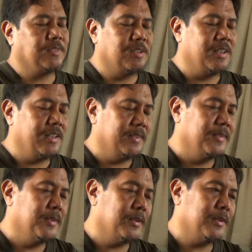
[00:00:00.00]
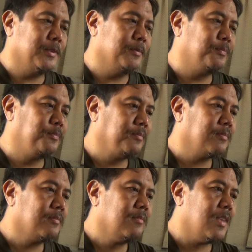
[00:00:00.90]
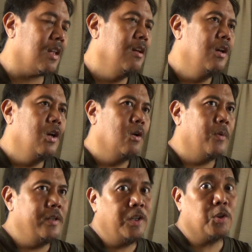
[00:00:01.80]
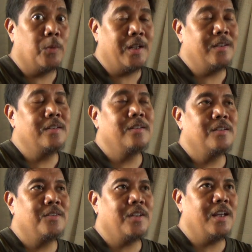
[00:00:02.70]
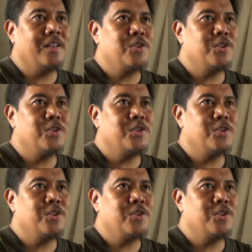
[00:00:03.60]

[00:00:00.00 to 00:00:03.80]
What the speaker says: Okay, so when this one said